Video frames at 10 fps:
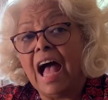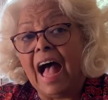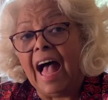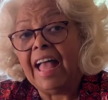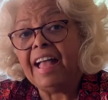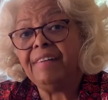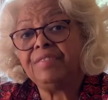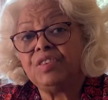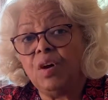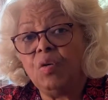I
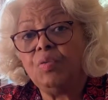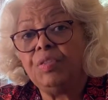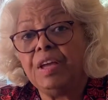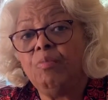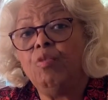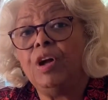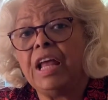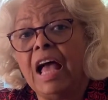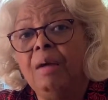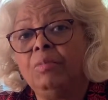have told them
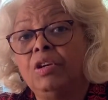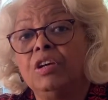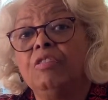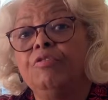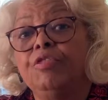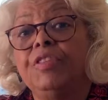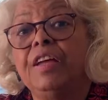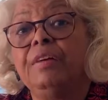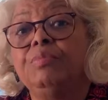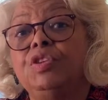what I'm looking for
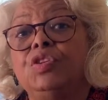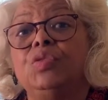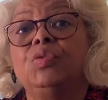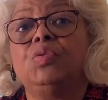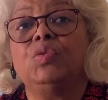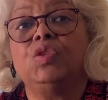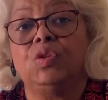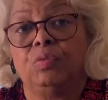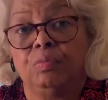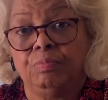them to do.